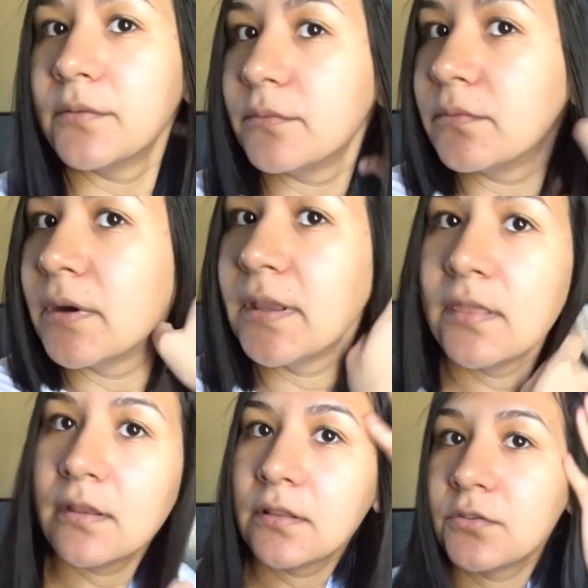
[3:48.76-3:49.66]

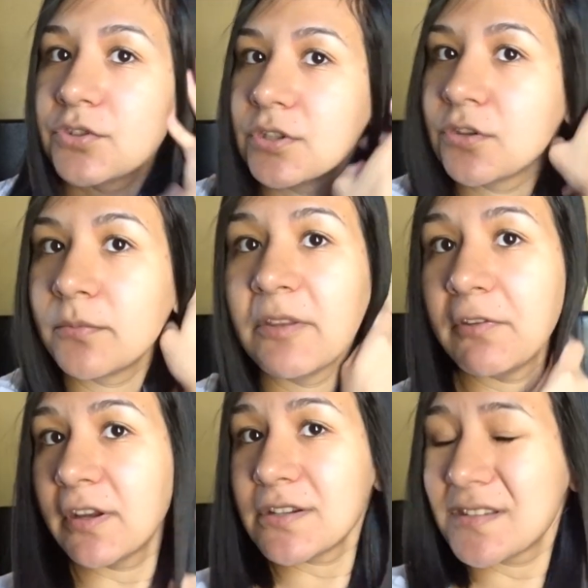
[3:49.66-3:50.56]
the lotion through my
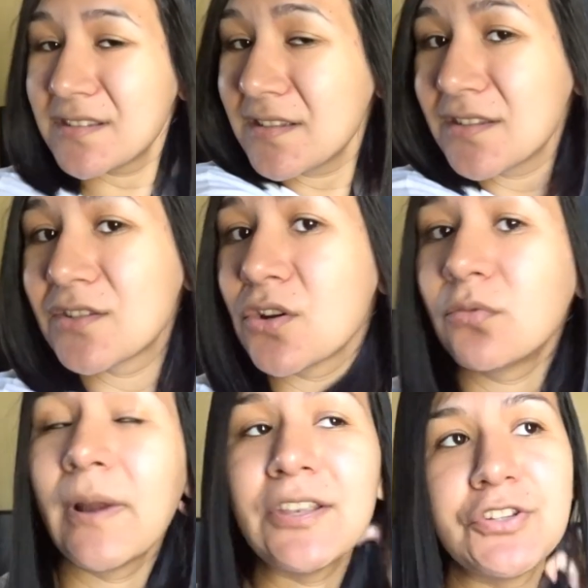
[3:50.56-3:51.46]
fingers. This is so
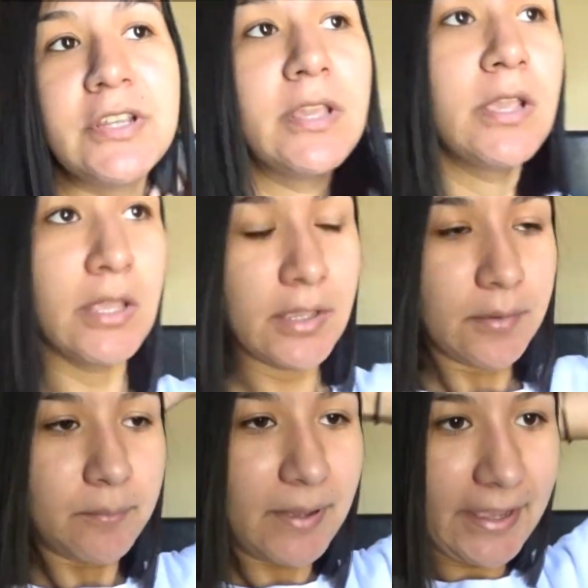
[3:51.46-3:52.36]
ratchet,
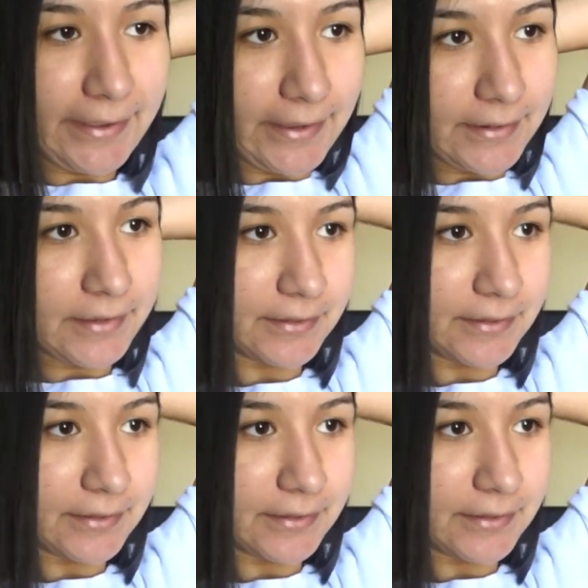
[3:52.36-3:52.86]
but